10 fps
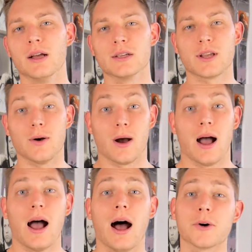So
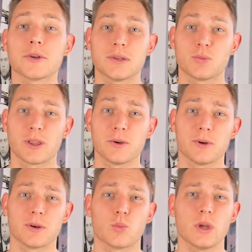how did we do
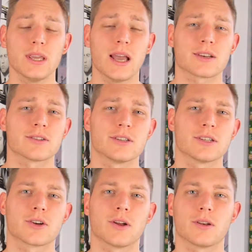it? We actually
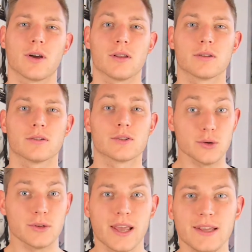shot on
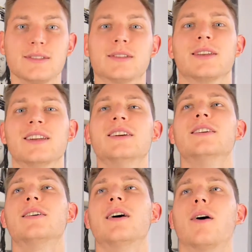2 days
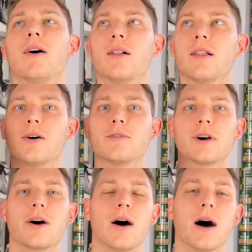here all
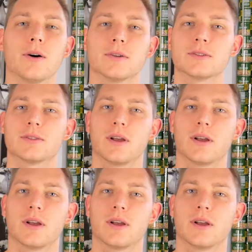over our house,